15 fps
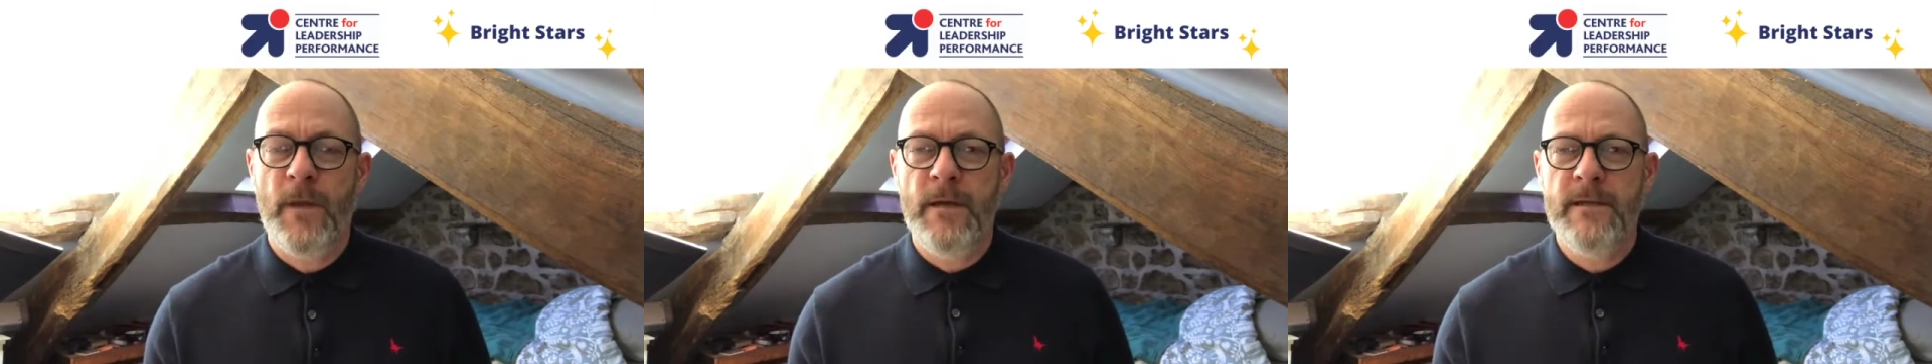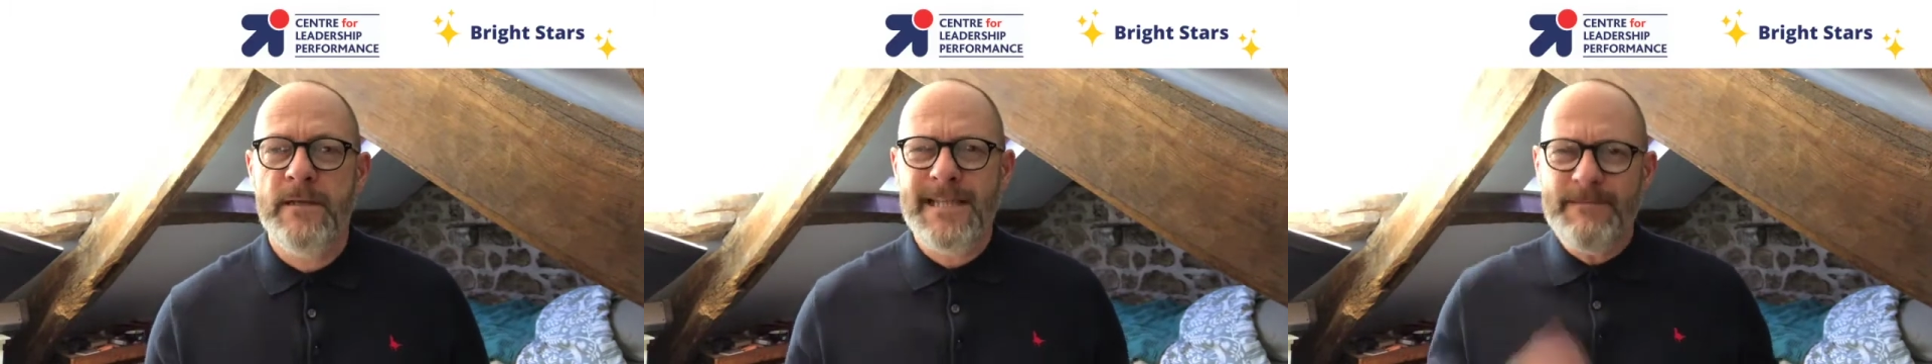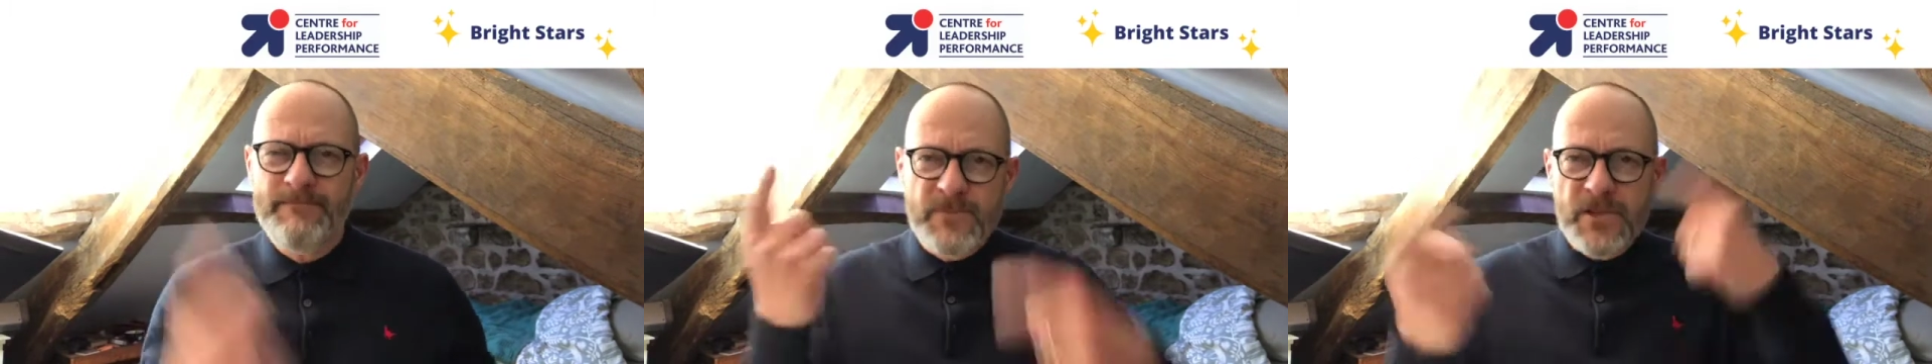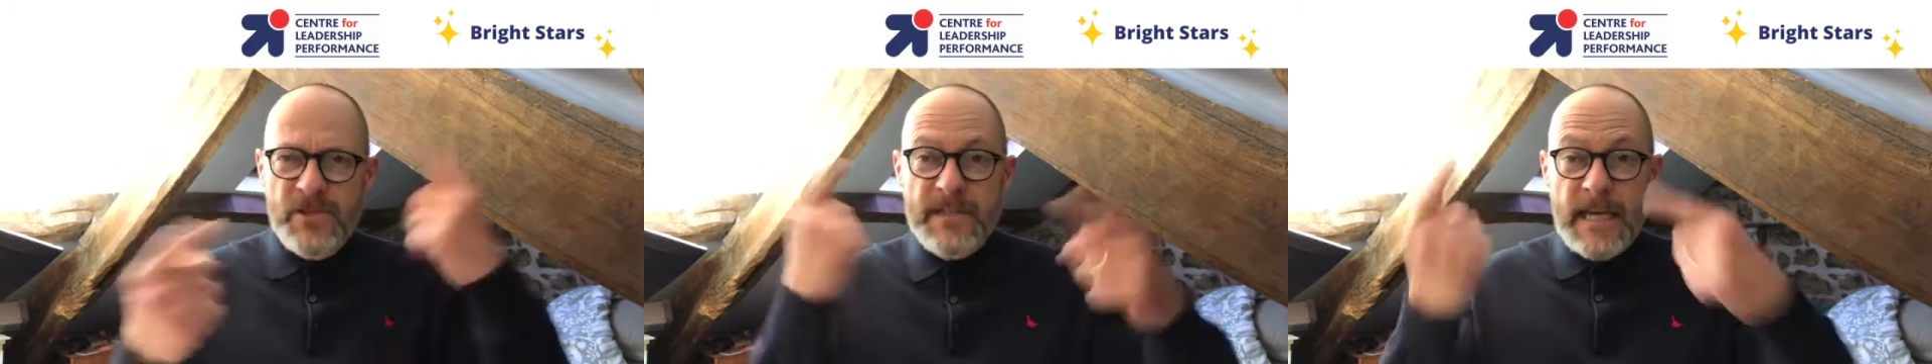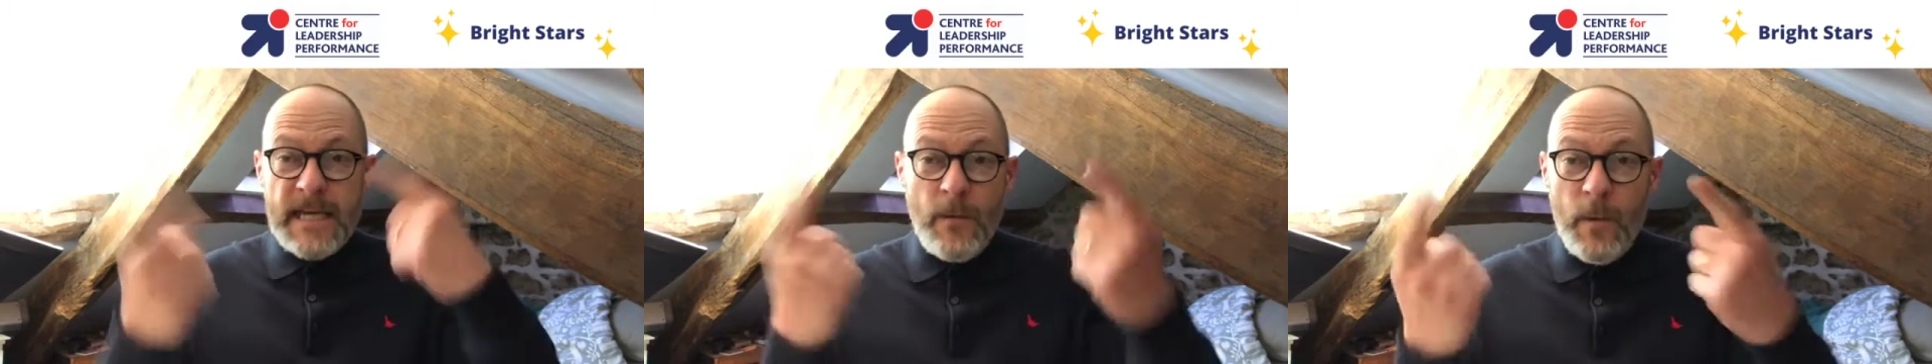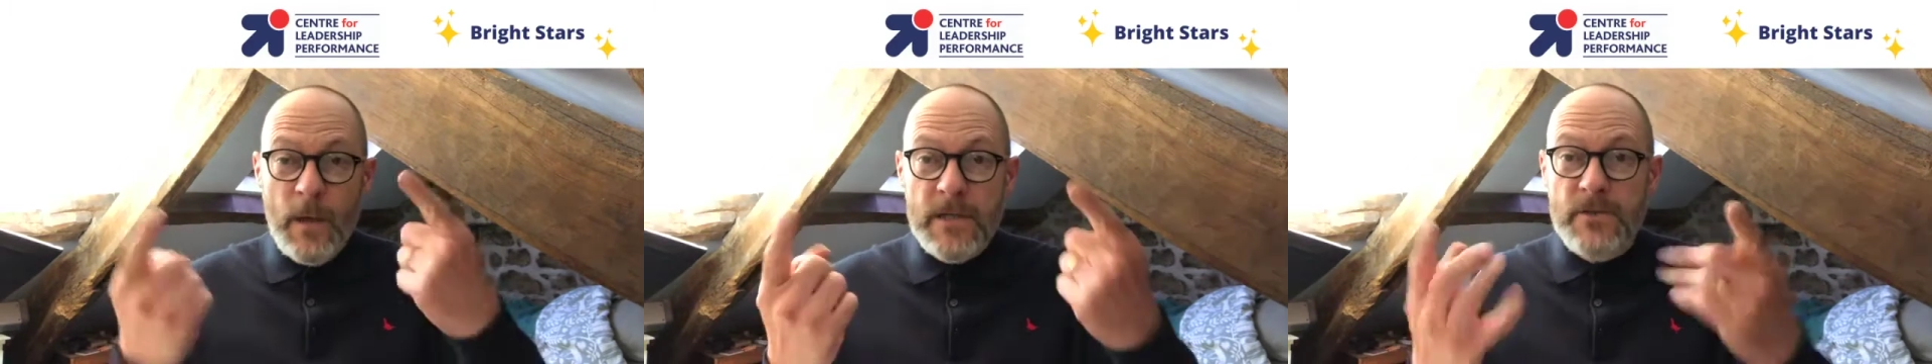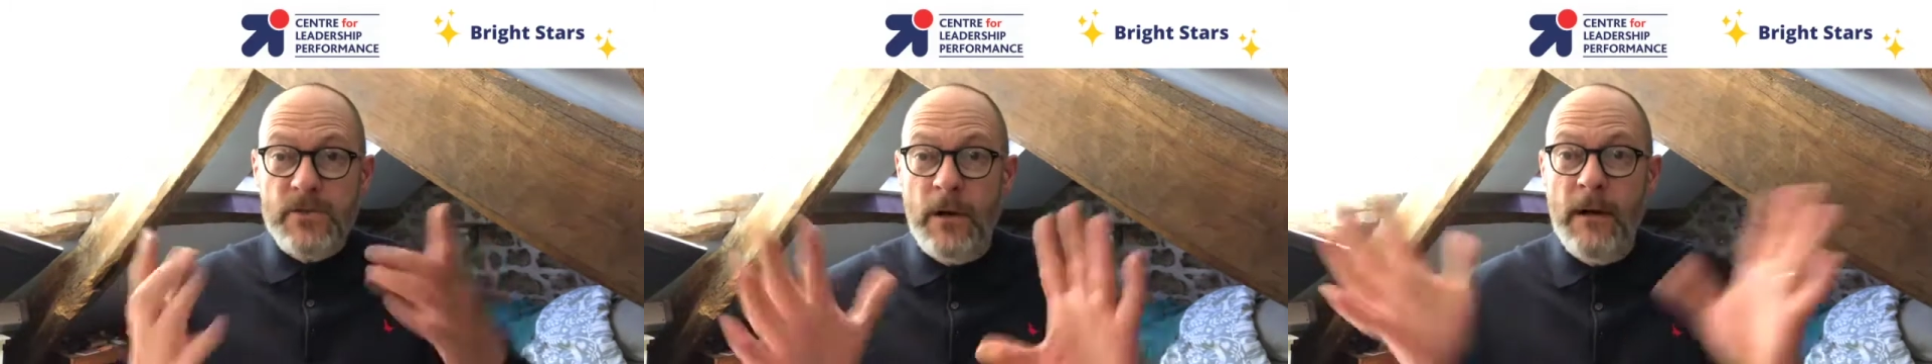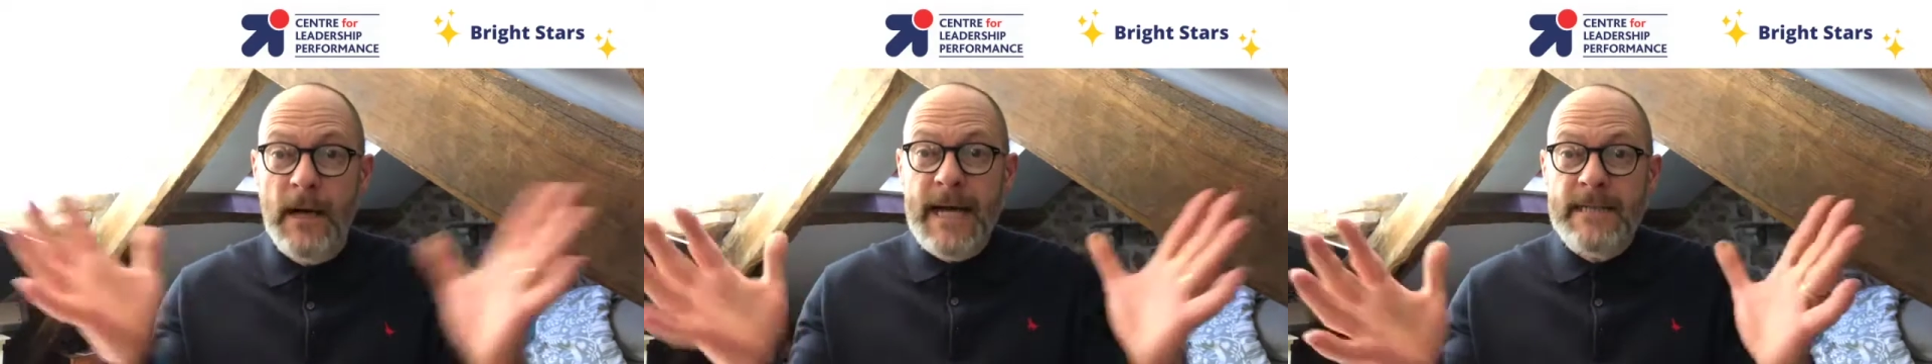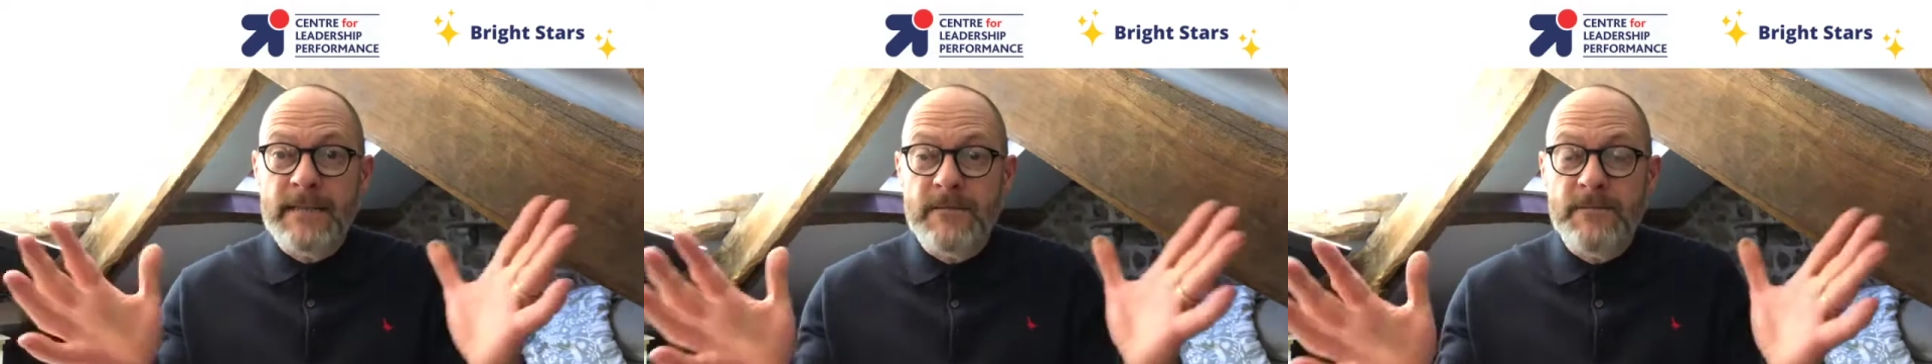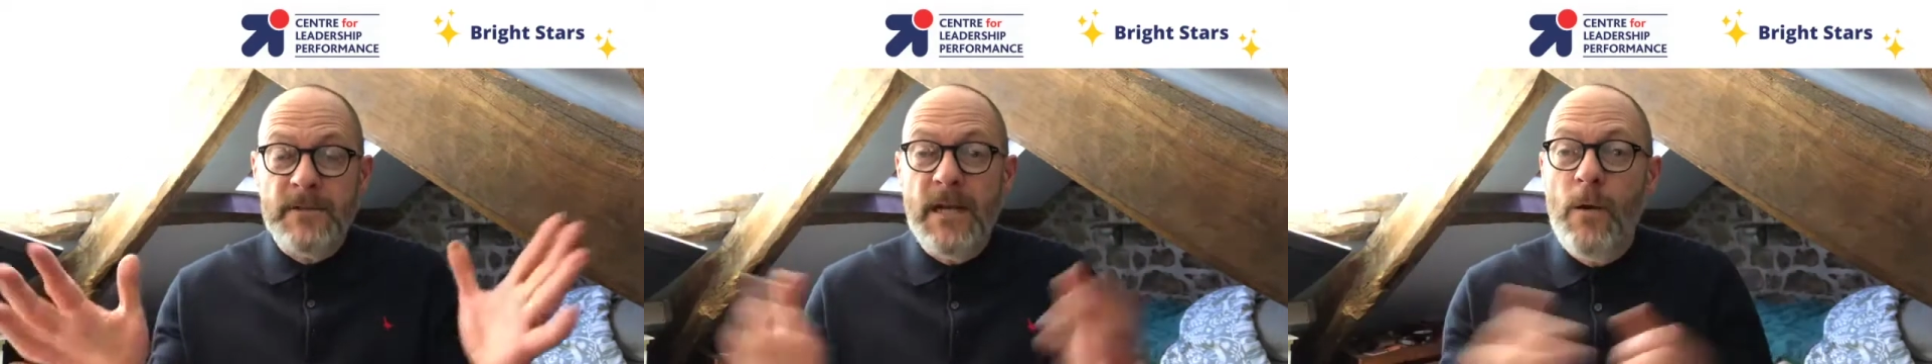See, she used to get the words wrong.
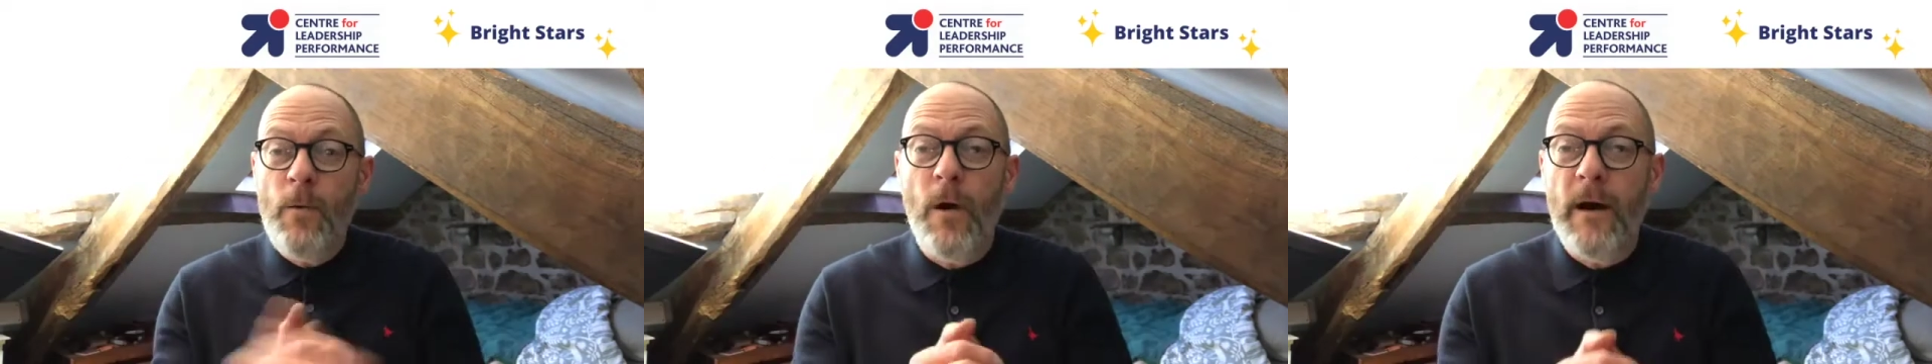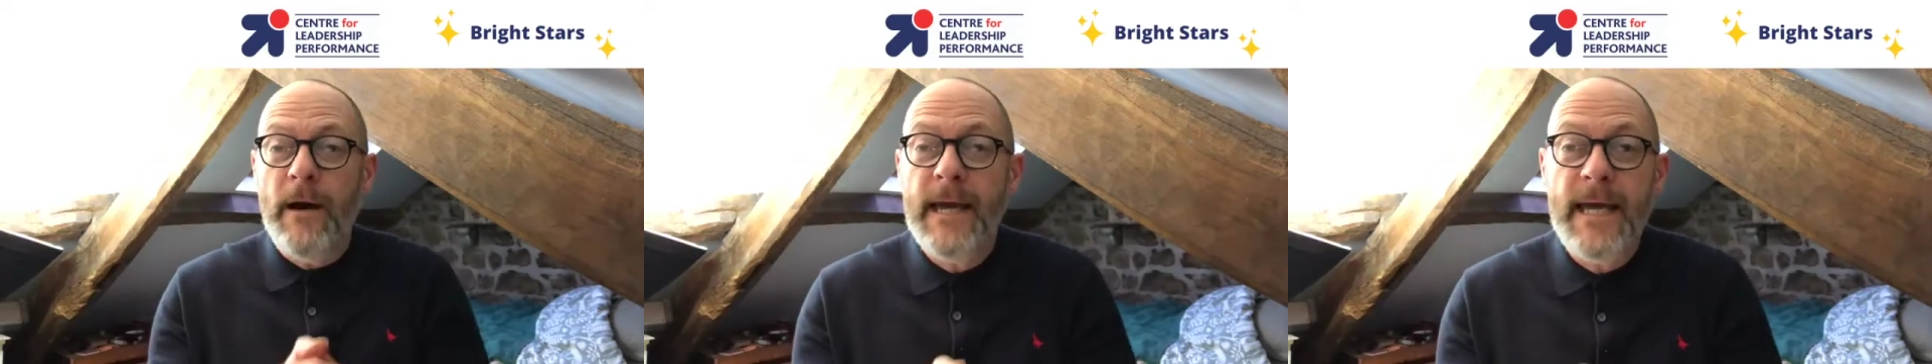And do you know what?